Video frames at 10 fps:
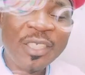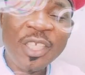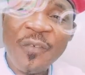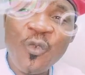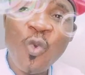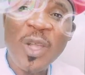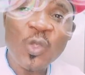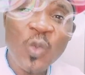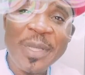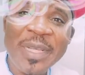If you are
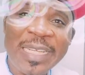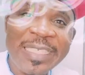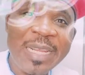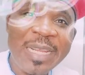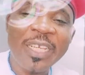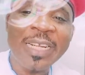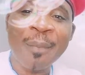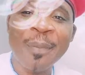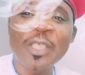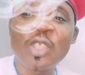sweeping that name under the
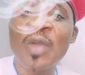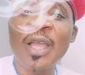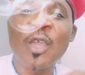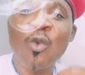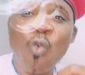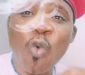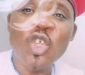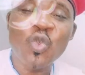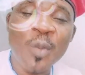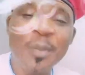carpet, you are equally
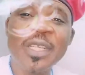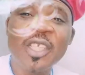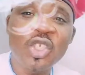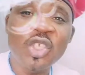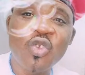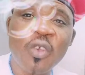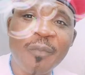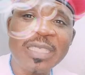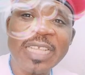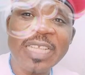sweeping this issue of
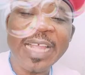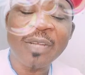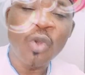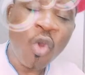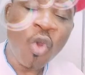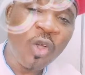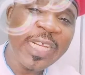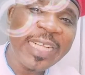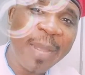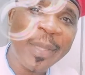Mazen Nnamdi Kanu under
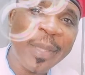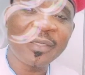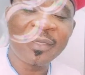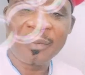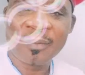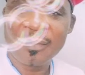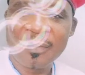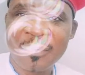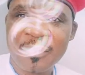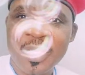the carpet.
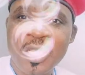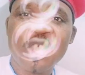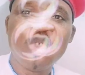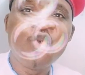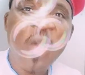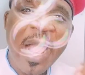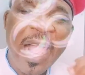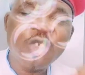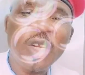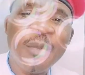You are
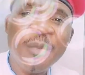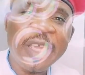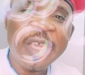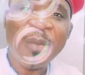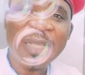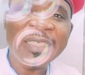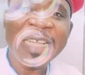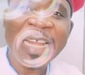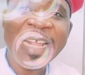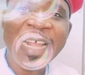actually making Mazen
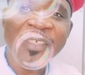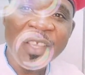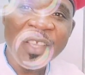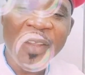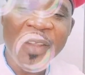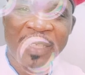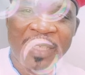Nnamdi Kanu irrelevant.